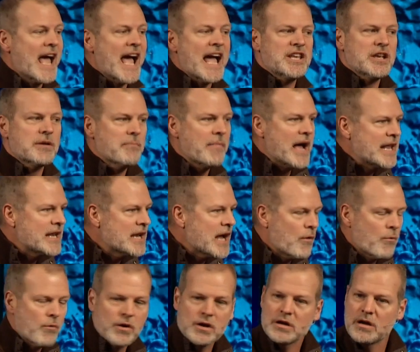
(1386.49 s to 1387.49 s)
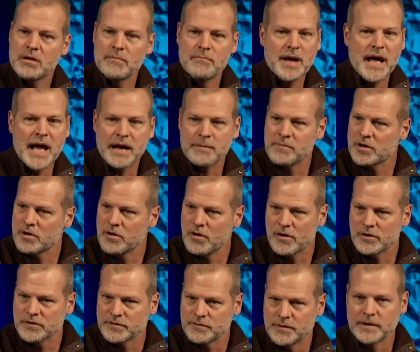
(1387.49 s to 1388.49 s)
and you may not want to come back
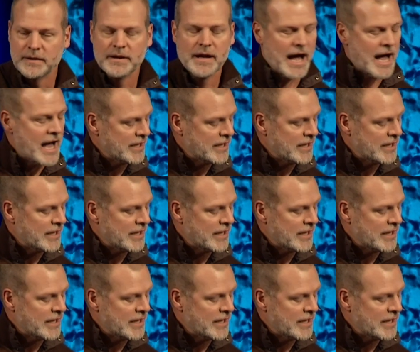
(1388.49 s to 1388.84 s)
because of it.